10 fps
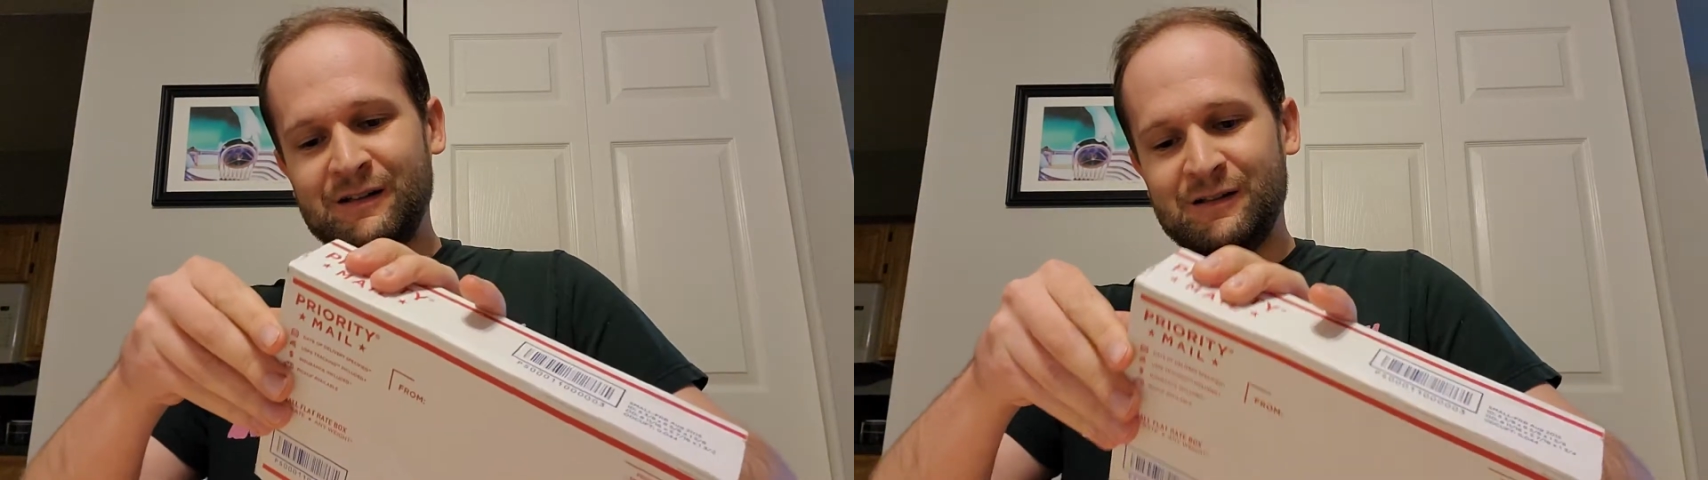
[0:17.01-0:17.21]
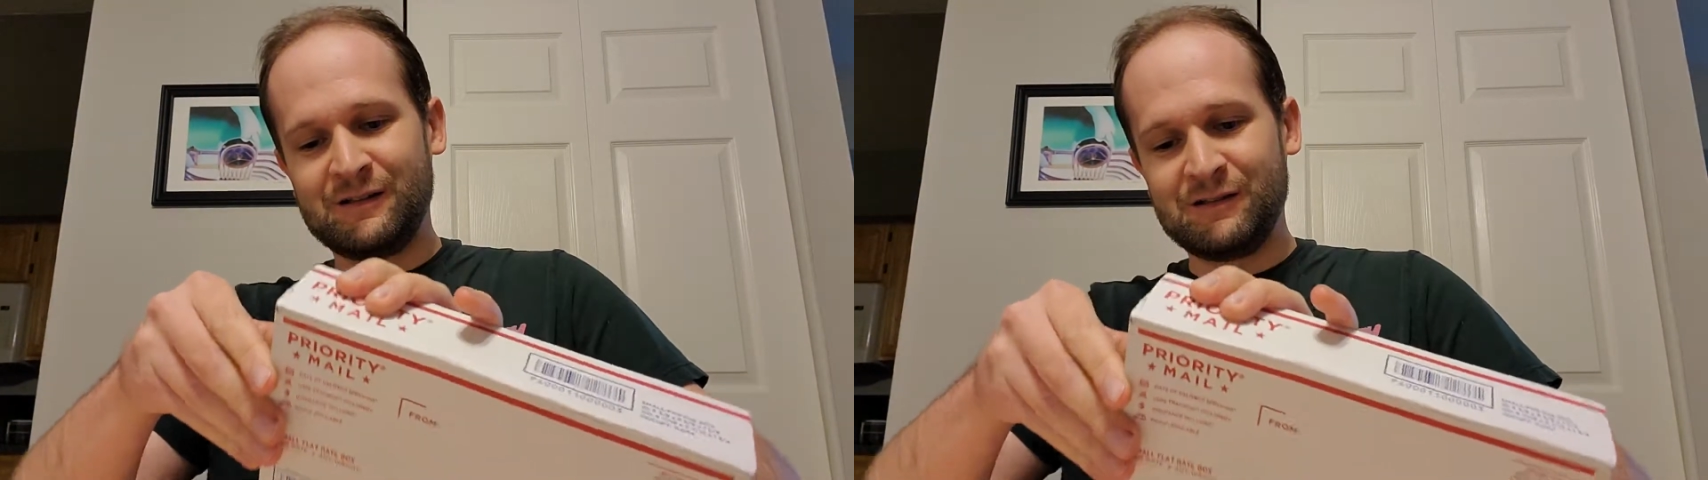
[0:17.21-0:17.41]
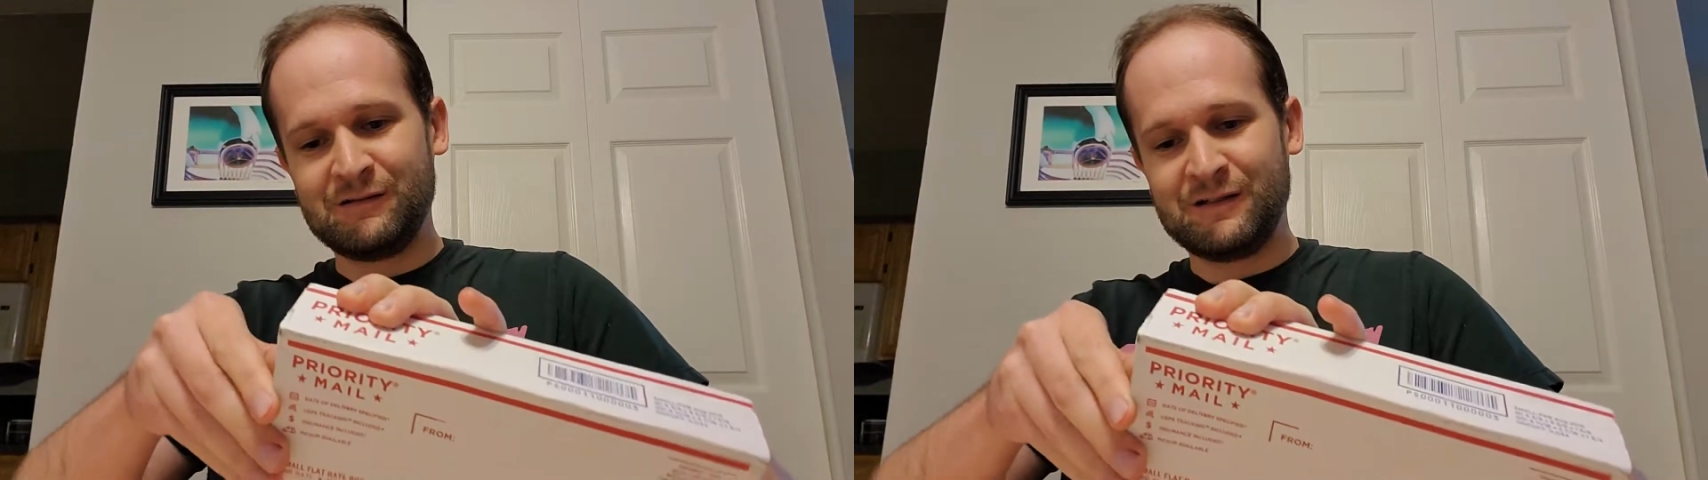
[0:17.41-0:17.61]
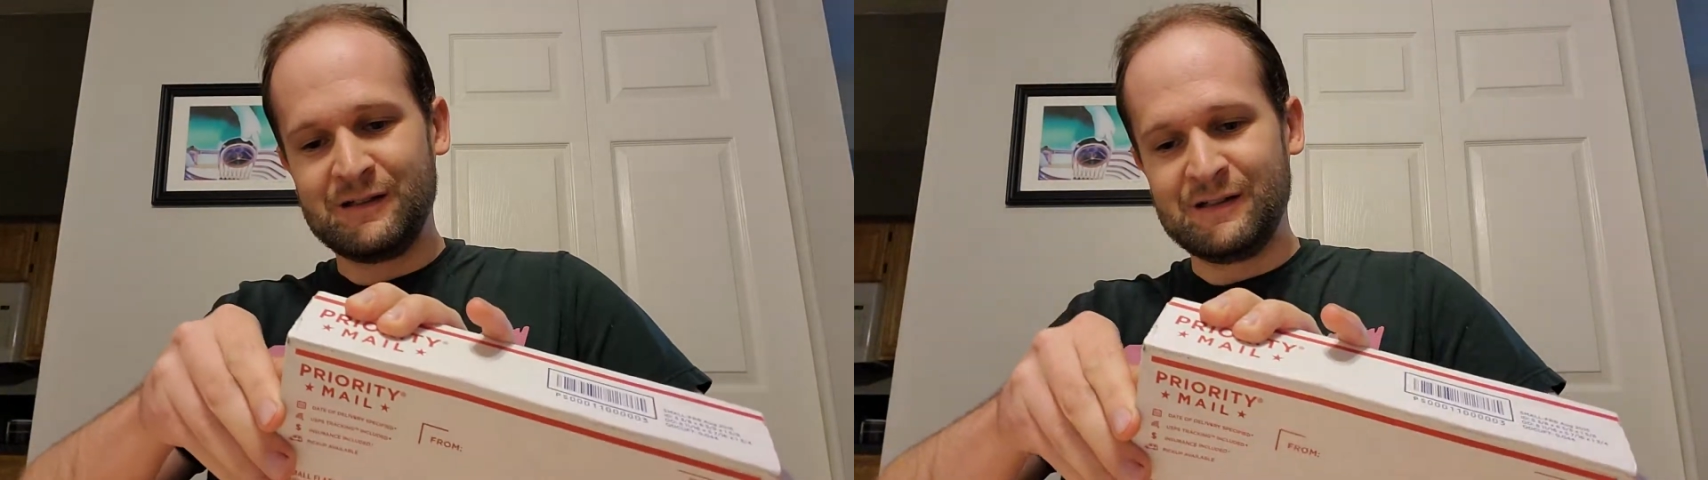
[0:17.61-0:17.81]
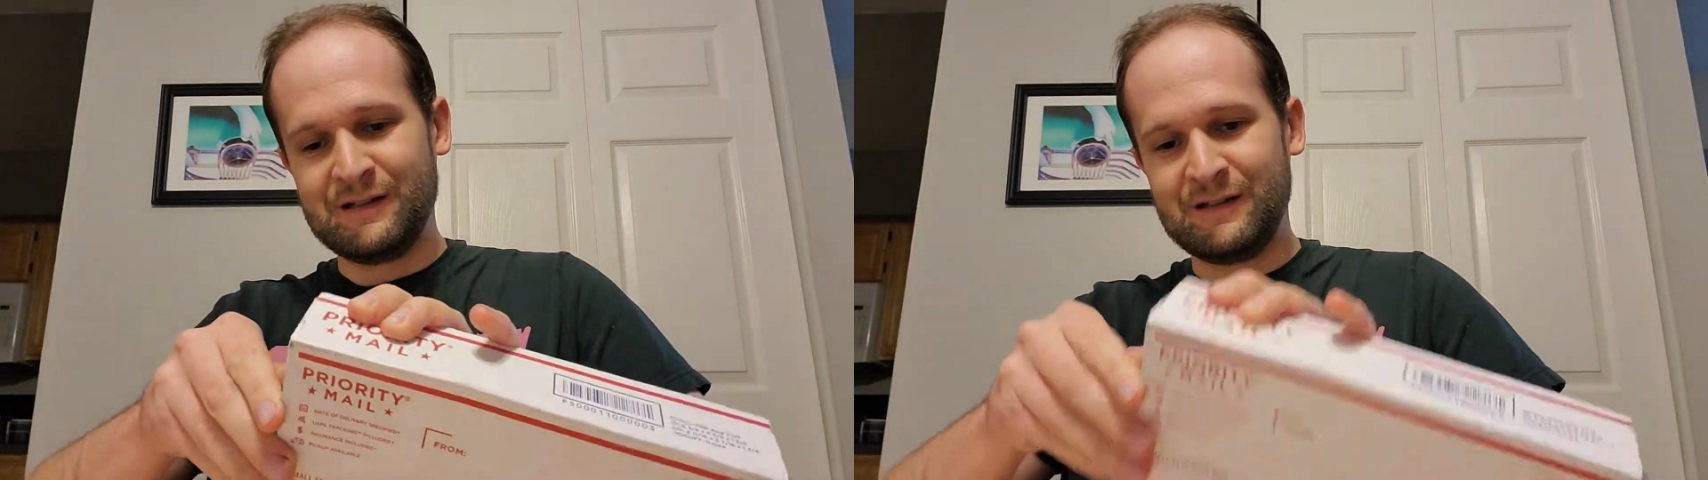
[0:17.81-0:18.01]
So,
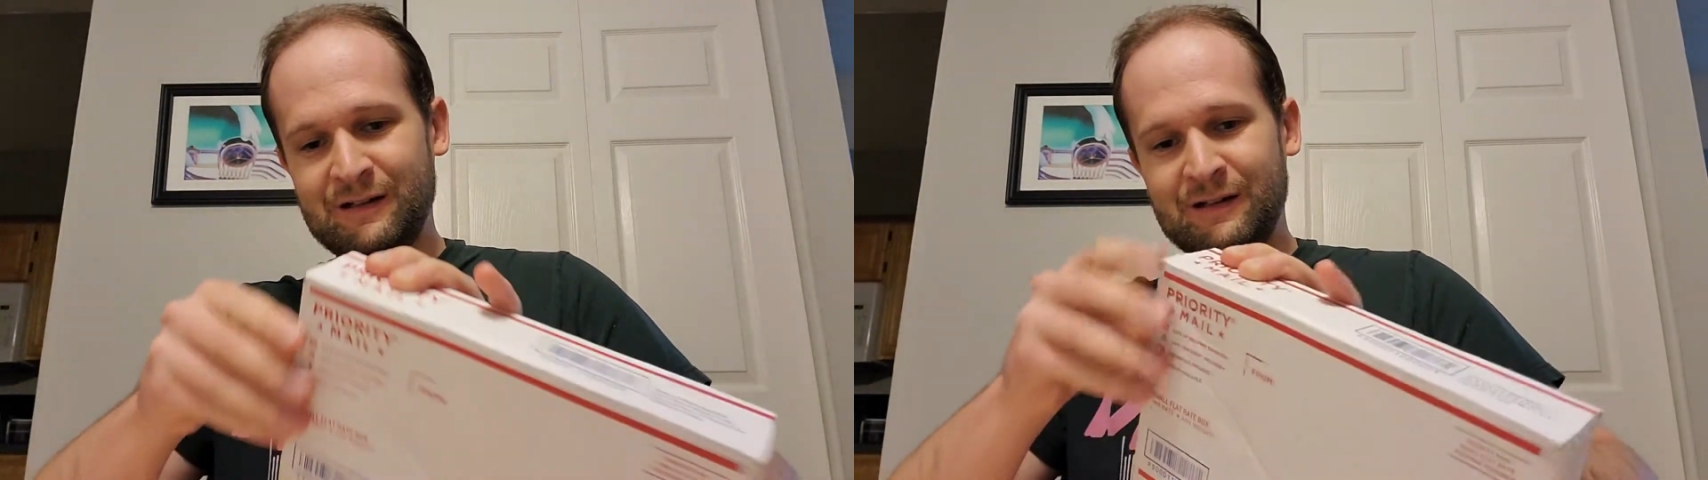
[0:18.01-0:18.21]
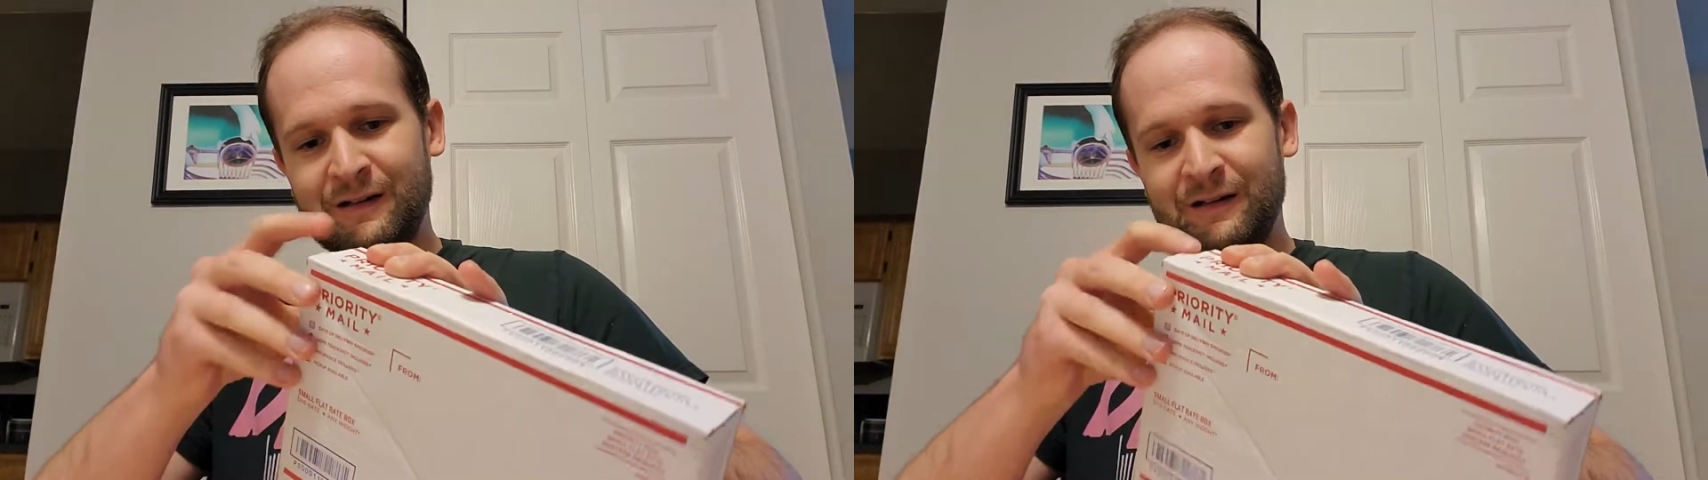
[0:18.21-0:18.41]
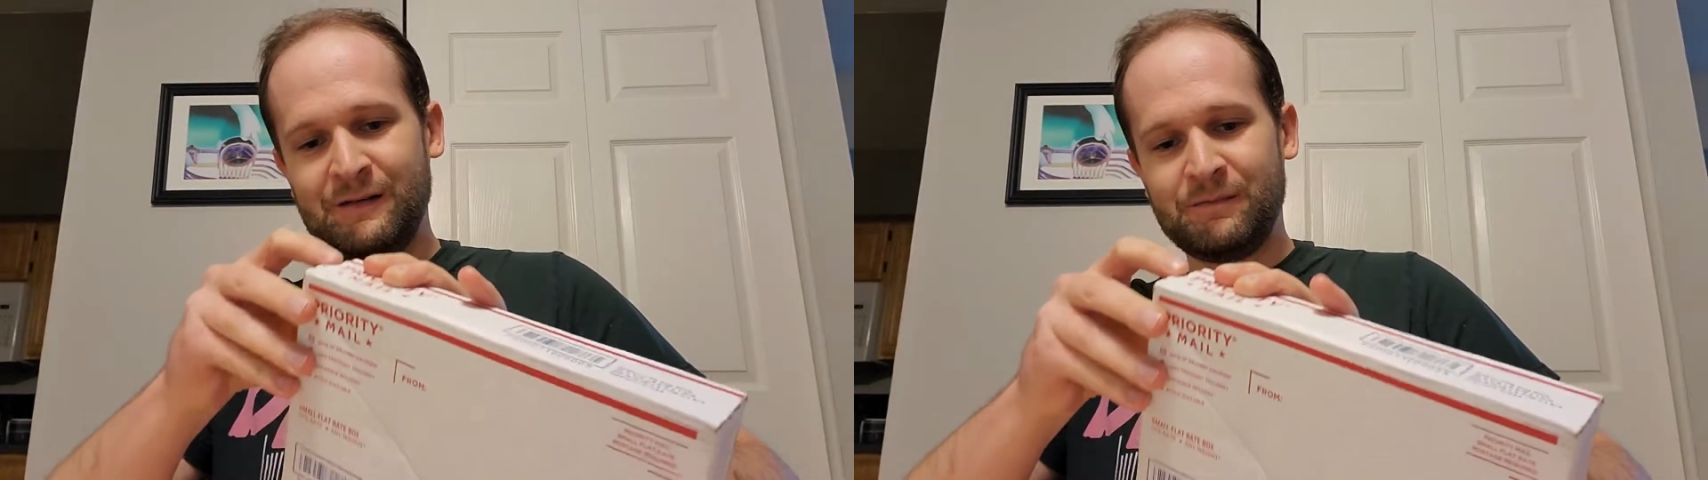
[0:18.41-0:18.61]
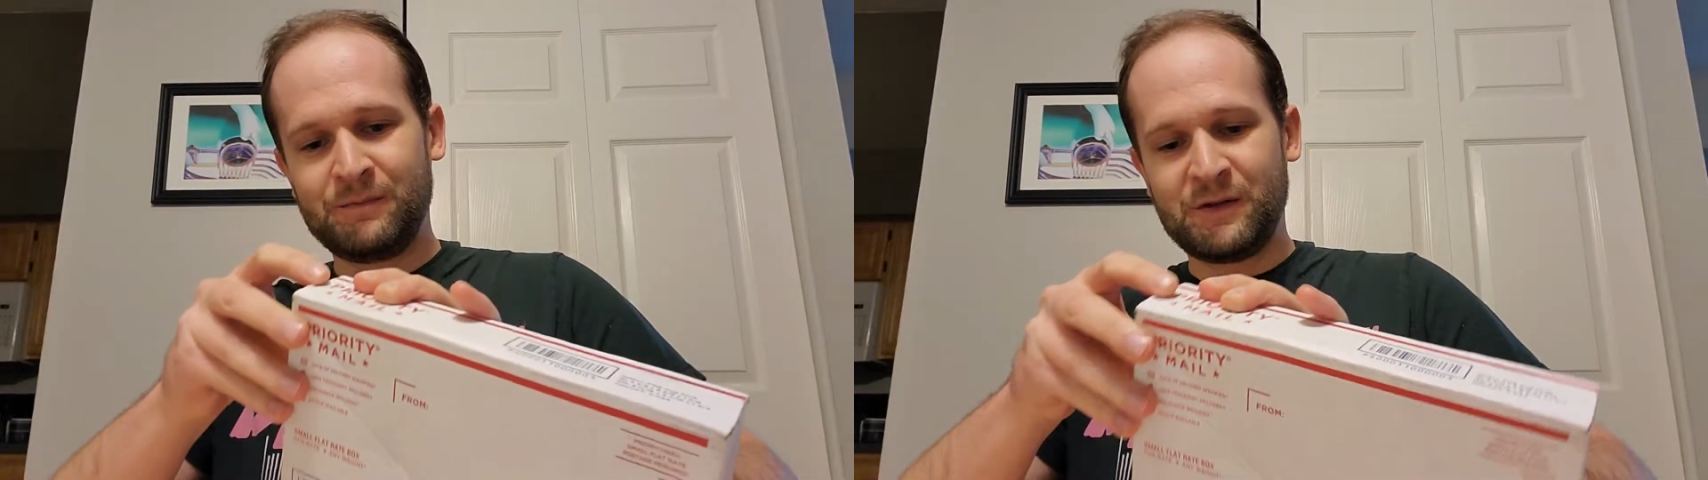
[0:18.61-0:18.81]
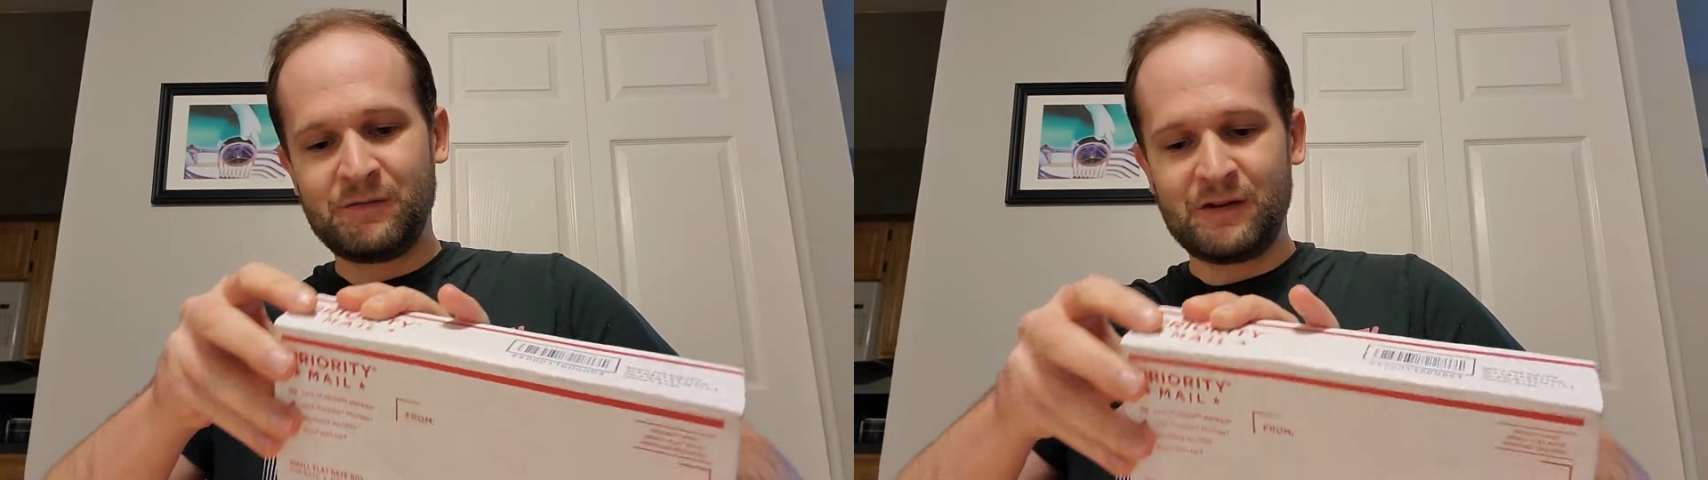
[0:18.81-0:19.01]

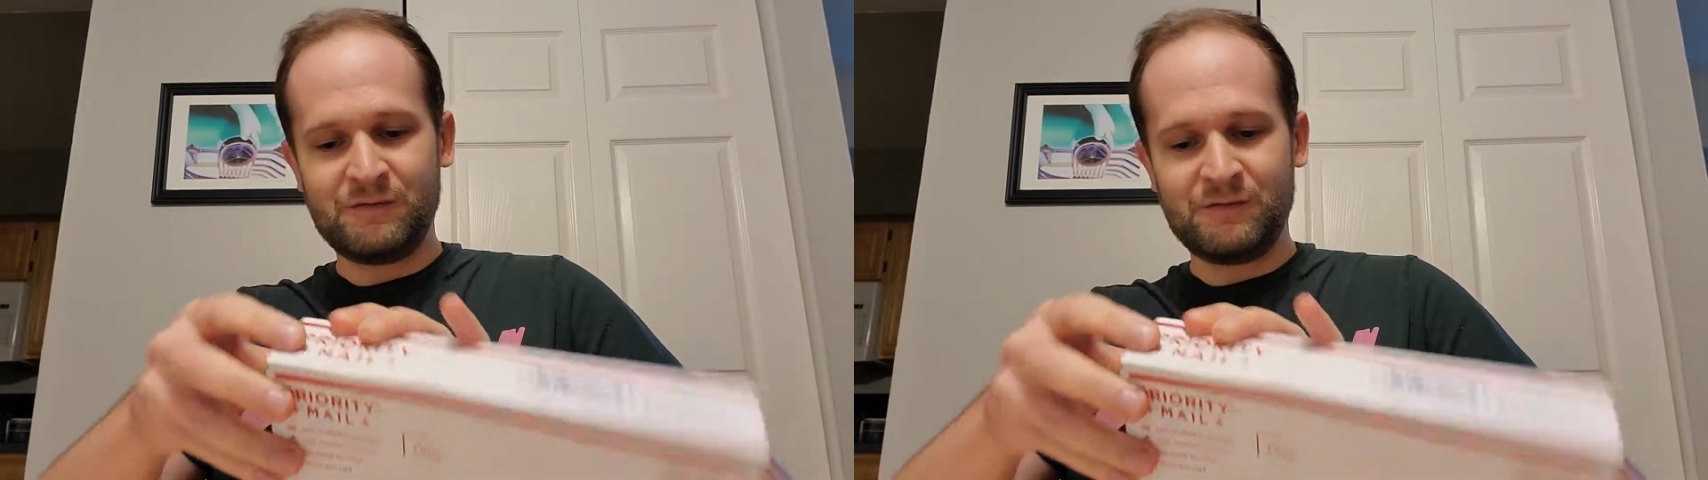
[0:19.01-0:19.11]
if I can